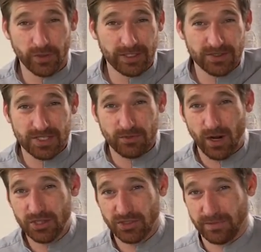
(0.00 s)
We don't see
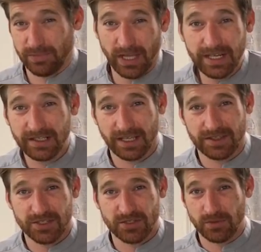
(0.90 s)
Roger complaining like
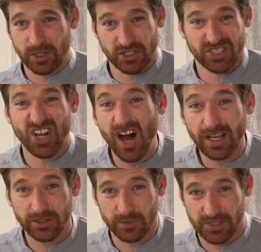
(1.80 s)
this too much and
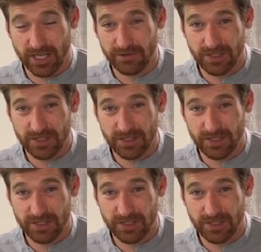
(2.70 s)
talking to himself.